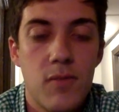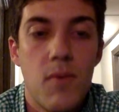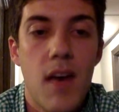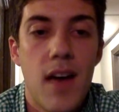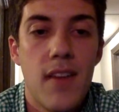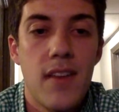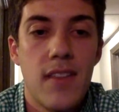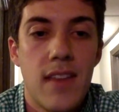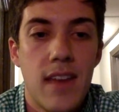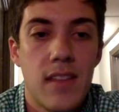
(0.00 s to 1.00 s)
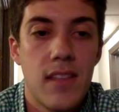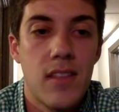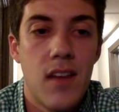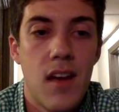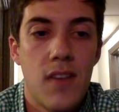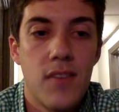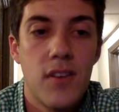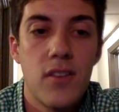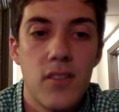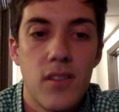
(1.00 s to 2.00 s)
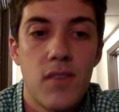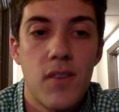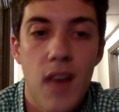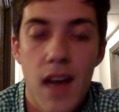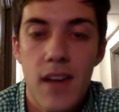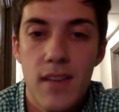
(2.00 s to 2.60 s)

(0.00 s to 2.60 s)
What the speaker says: why they think that the author uses a variety